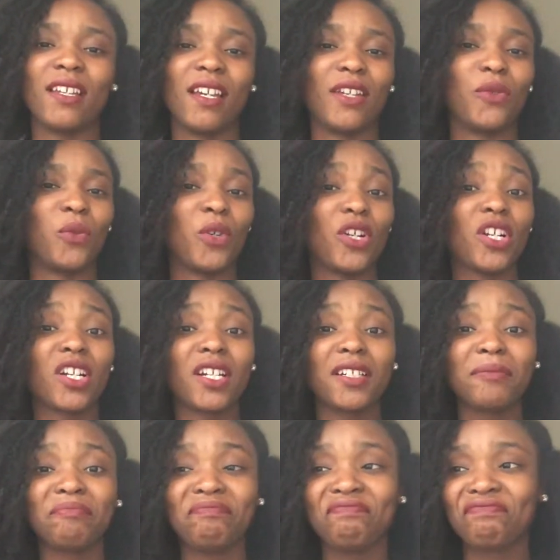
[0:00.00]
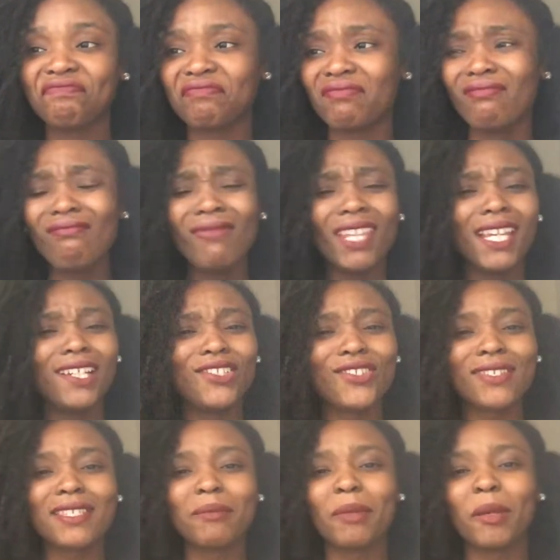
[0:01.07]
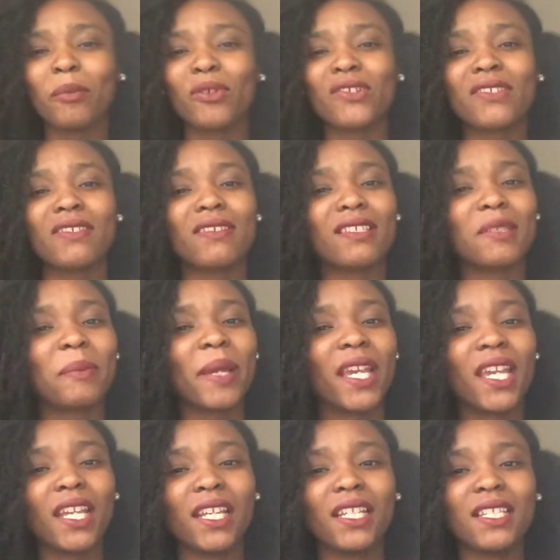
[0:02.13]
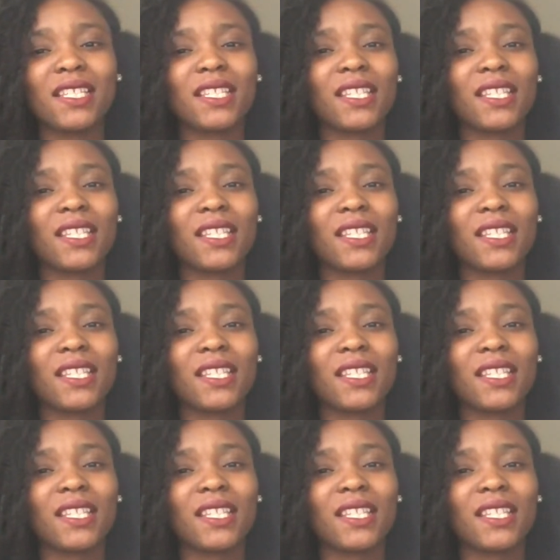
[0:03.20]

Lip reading: at work and just in my personal space.